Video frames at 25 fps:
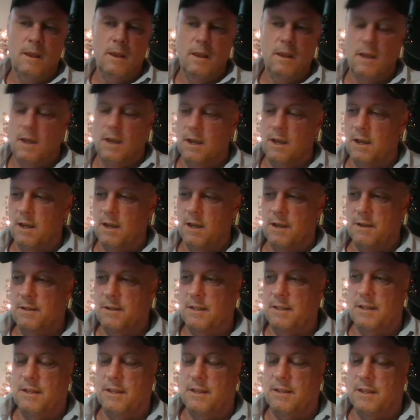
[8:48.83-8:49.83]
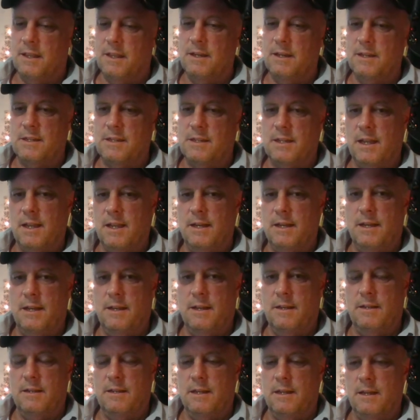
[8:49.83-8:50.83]
They
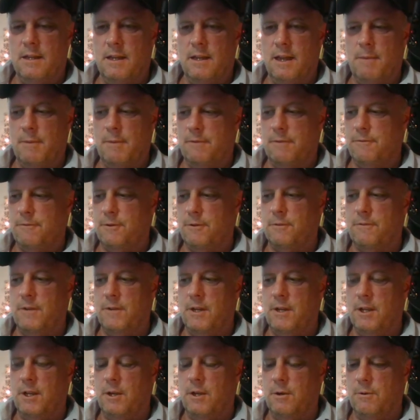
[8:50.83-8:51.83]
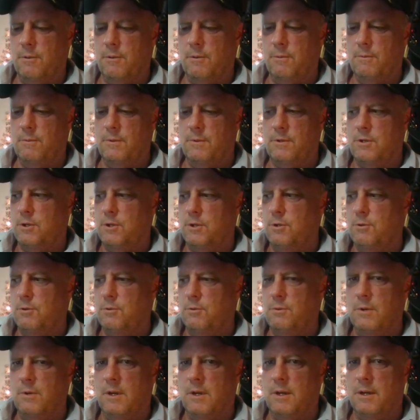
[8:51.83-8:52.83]
decided on my first video
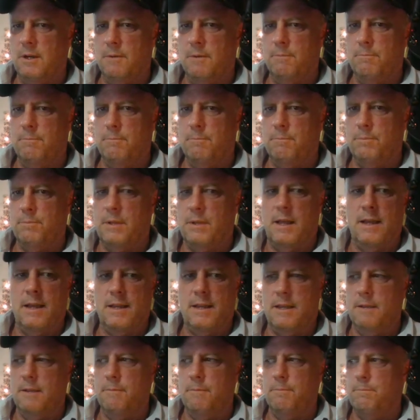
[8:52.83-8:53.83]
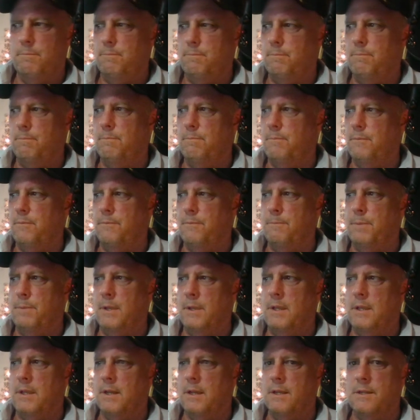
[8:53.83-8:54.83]
to block it
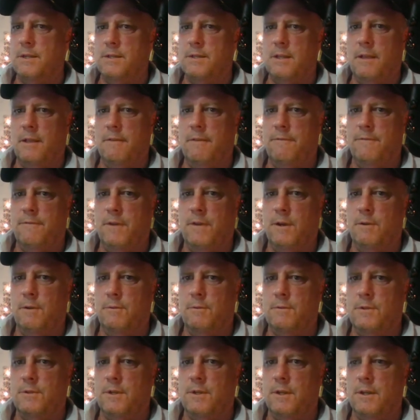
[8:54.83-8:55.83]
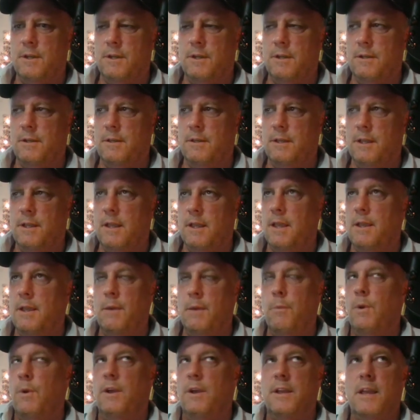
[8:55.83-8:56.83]
because they felt
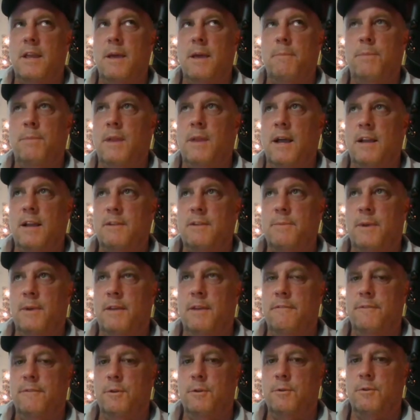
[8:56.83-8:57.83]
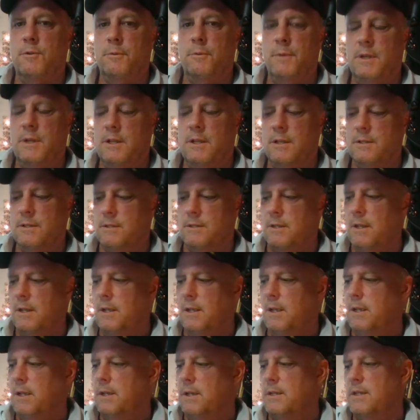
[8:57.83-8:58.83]
it got blocked by a filter because
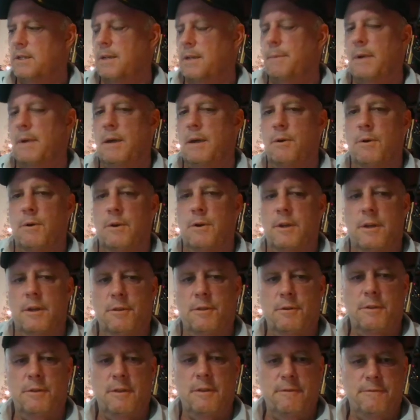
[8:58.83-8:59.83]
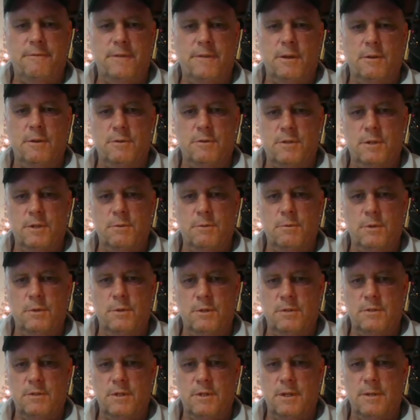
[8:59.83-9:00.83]
somehow or another they felt it
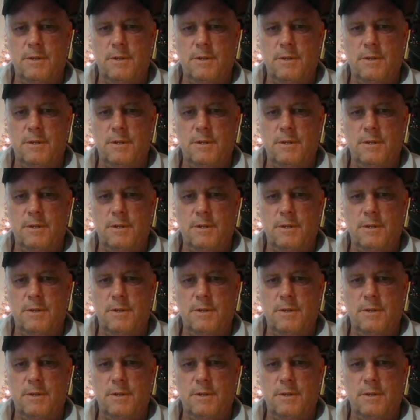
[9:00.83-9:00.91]
was